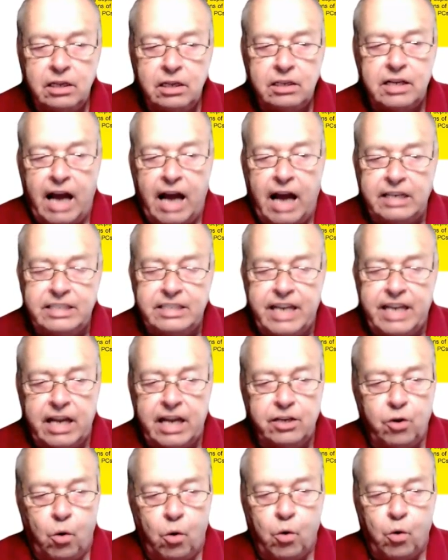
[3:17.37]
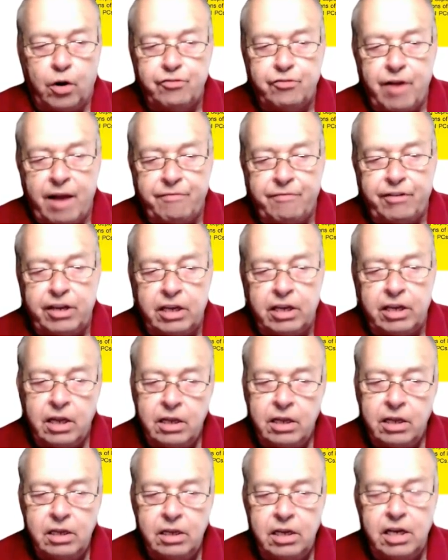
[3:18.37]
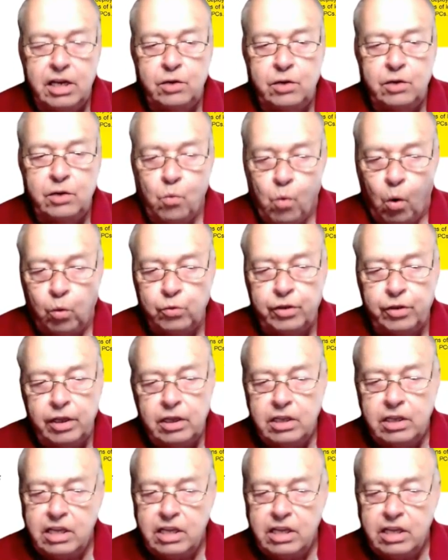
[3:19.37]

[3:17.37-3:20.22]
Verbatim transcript: content, or traffic, it won't,